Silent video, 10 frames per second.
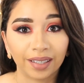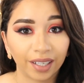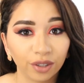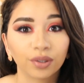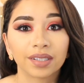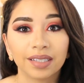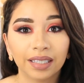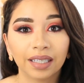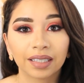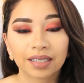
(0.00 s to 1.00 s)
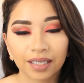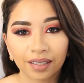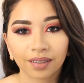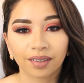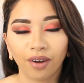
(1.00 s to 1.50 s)
Like, you could see it
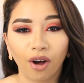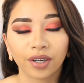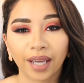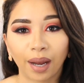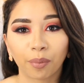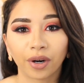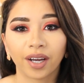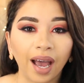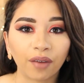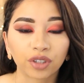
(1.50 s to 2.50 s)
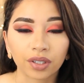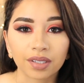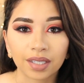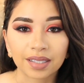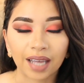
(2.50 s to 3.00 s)
on camera after the
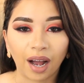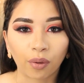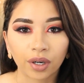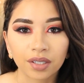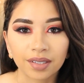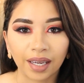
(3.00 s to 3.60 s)
six hours,